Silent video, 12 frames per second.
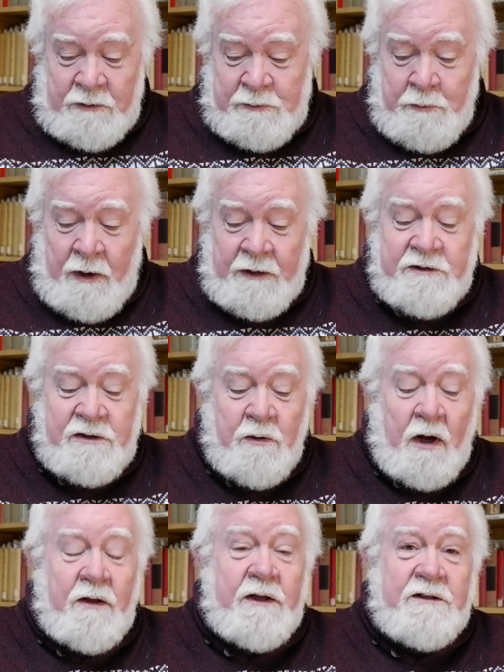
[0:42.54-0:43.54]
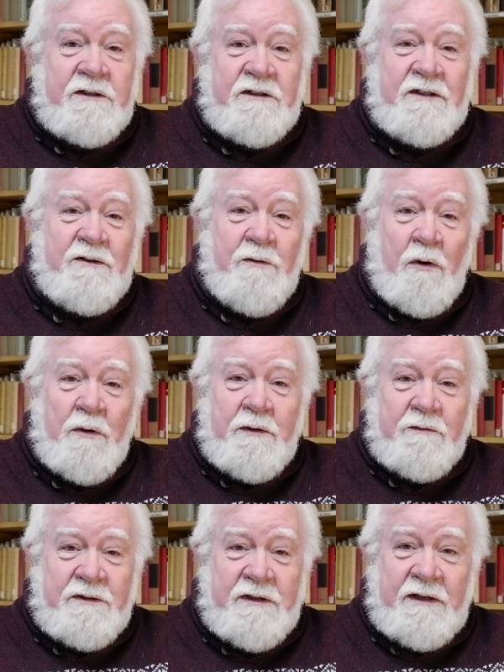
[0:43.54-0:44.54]
response to all this is a growth
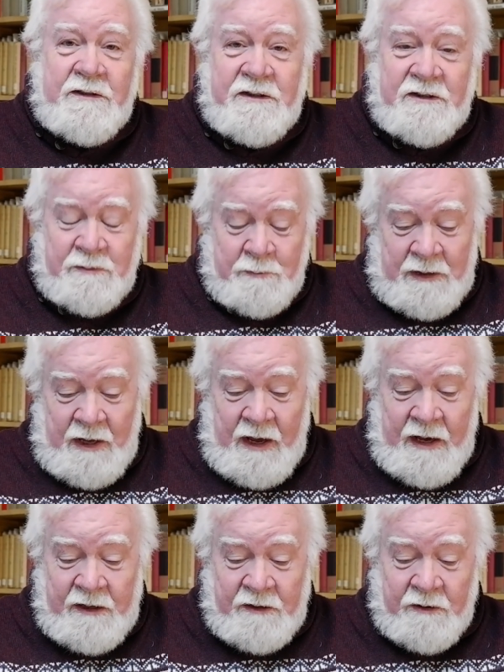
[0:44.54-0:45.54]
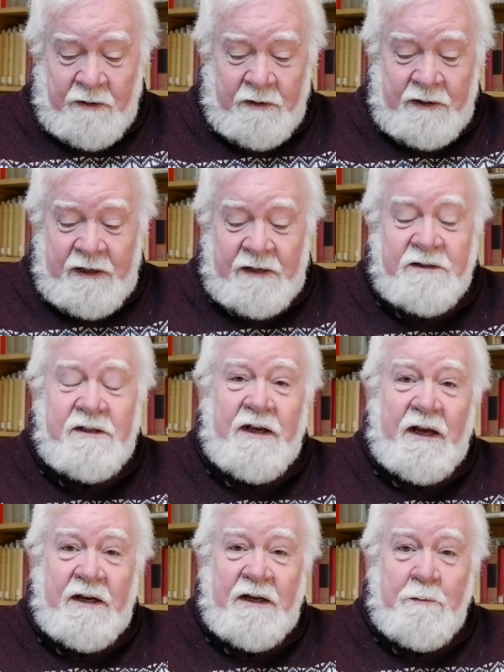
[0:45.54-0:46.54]
of cynicism and anger against the
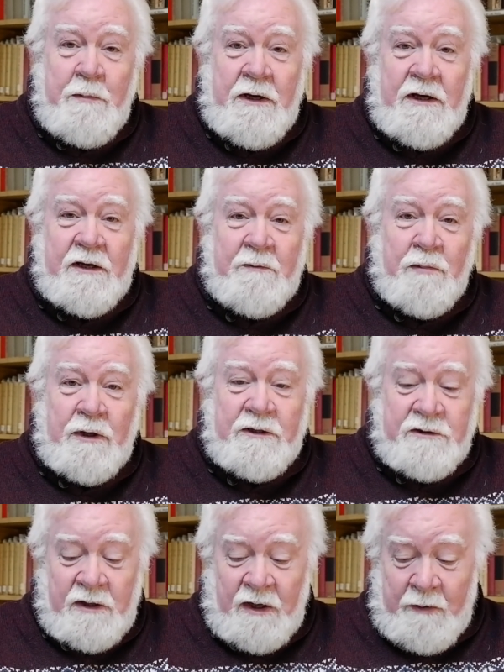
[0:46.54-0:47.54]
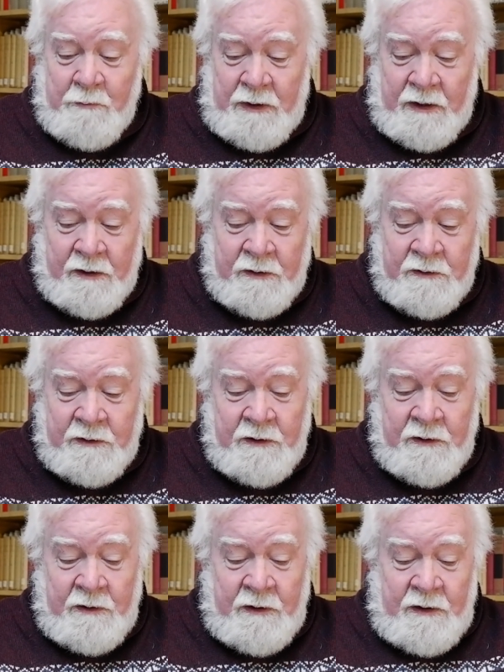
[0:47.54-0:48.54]
NDP in British Columbia,
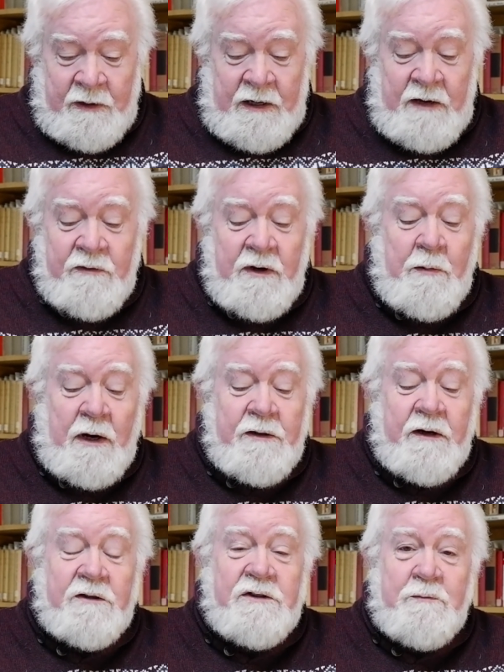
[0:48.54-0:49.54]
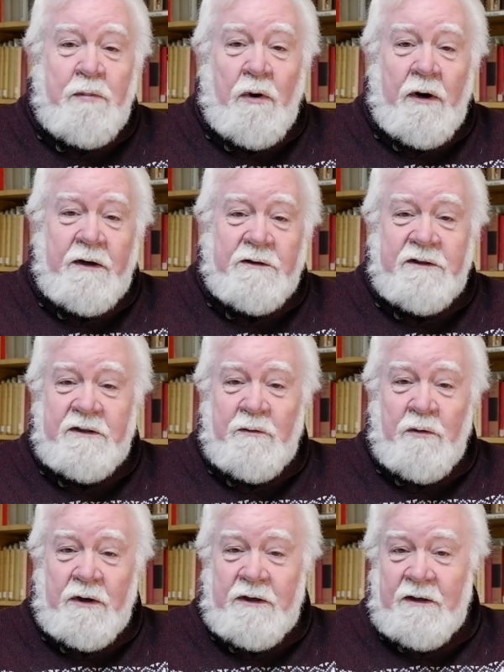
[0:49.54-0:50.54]
even among their supporters in the
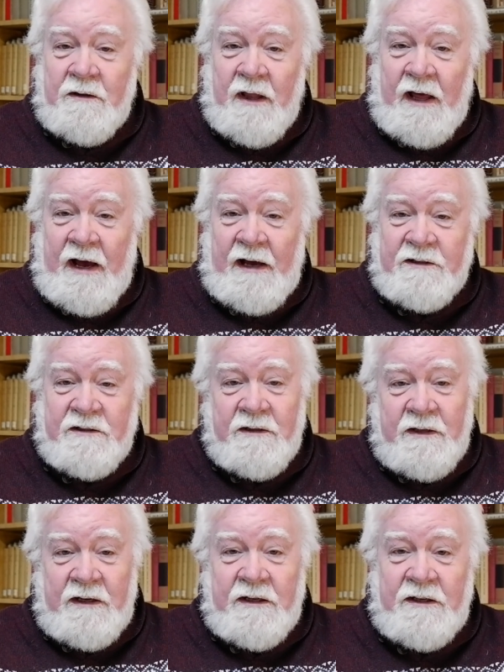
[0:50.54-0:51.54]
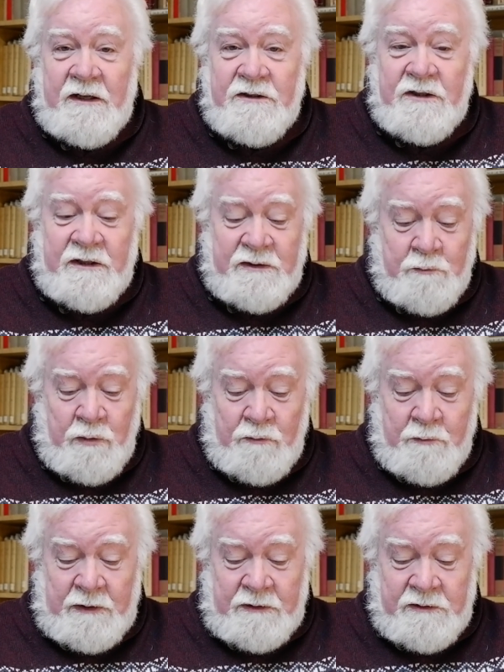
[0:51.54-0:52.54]
working class and the Indigenous
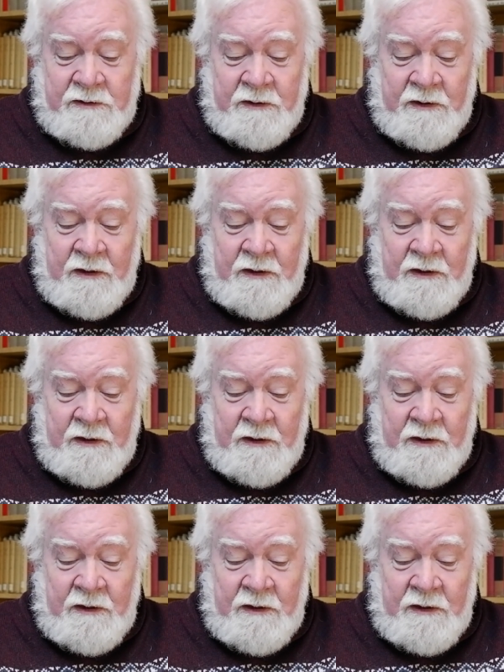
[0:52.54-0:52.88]
movements,